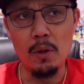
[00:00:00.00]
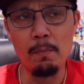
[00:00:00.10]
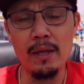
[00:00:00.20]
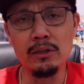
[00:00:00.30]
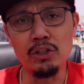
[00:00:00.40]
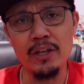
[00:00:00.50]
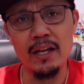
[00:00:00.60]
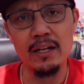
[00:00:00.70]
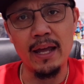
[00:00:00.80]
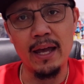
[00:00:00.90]
may look
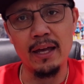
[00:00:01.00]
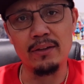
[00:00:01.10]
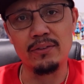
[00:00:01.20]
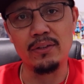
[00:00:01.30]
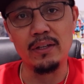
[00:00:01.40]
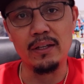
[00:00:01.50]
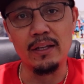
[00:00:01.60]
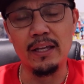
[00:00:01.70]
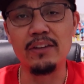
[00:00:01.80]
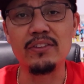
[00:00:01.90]
at it as
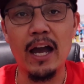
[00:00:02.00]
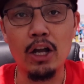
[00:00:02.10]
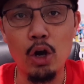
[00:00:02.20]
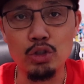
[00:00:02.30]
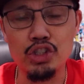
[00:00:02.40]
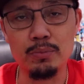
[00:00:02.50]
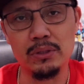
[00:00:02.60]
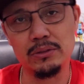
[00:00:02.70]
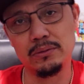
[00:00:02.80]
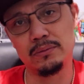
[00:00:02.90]
he's not coachable.